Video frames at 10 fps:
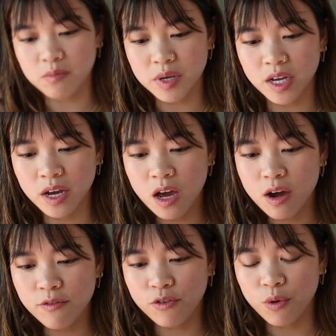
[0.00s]
to be
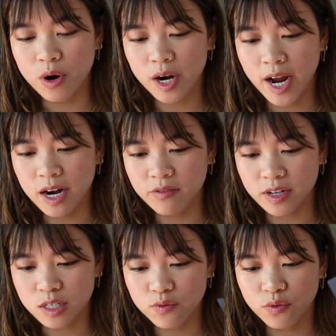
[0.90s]
for kind of
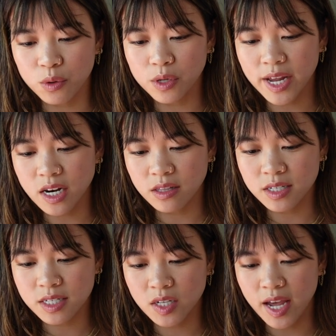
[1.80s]
exfoliating the
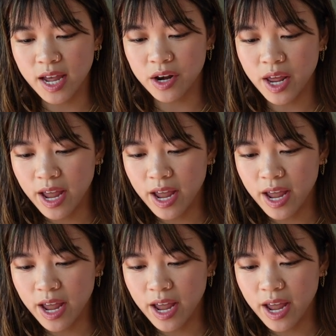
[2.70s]
skin,